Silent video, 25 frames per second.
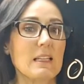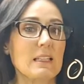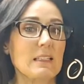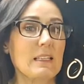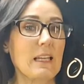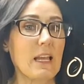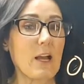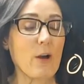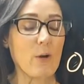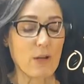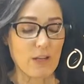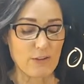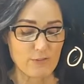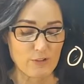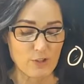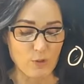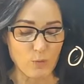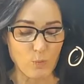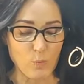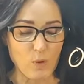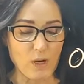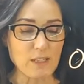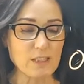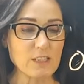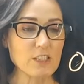Now, if you
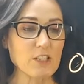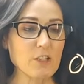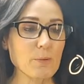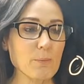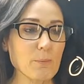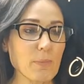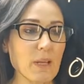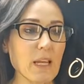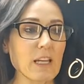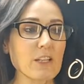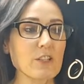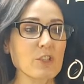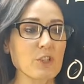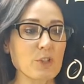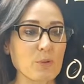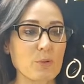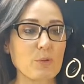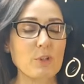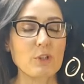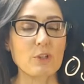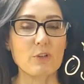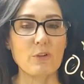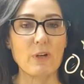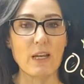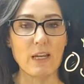want to make sure
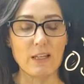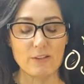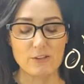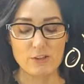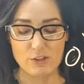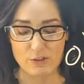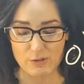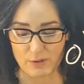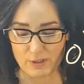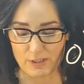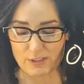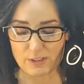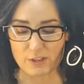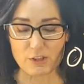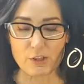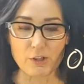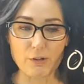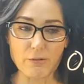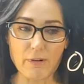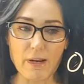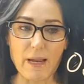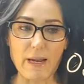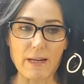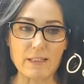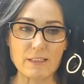your answer is
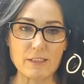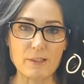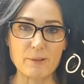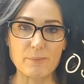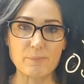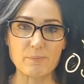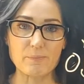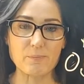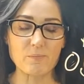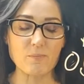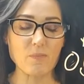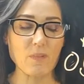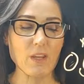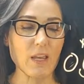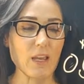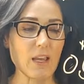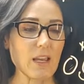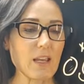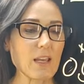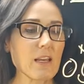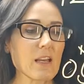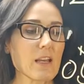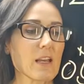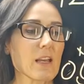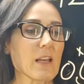correct,
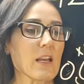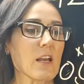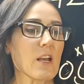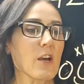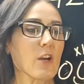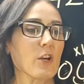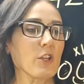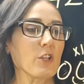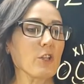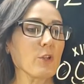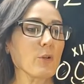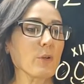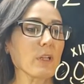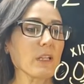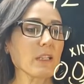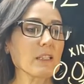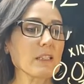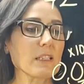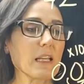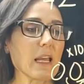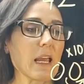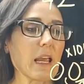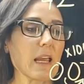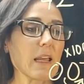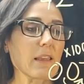okay, you can
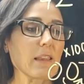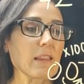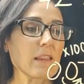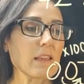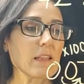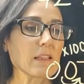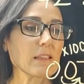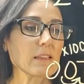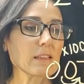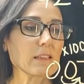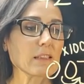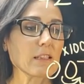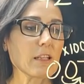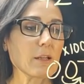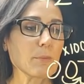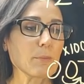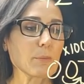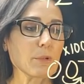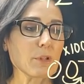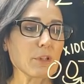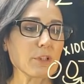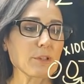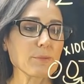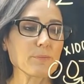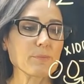take this
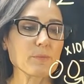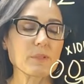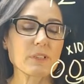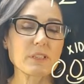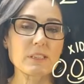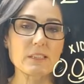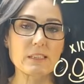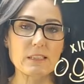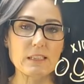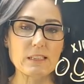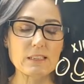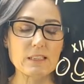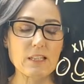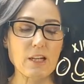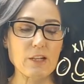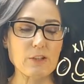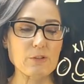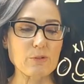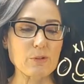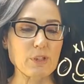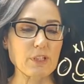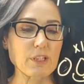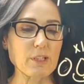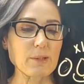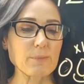number,
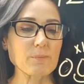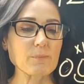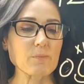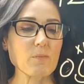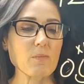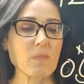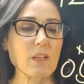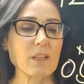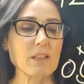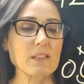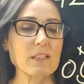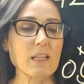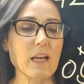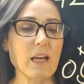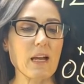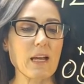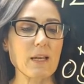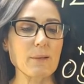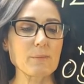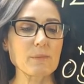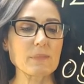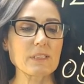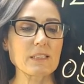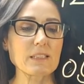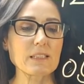600
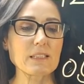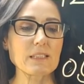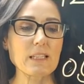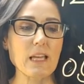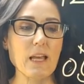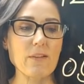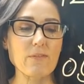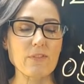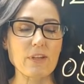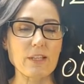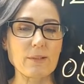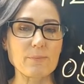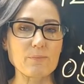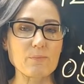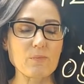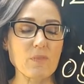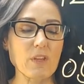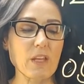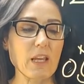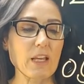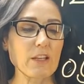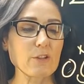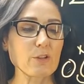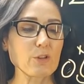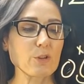times 7,
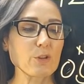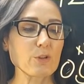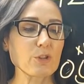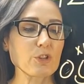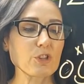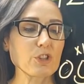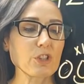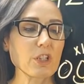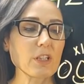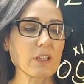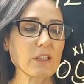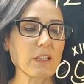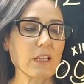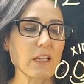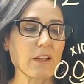and you should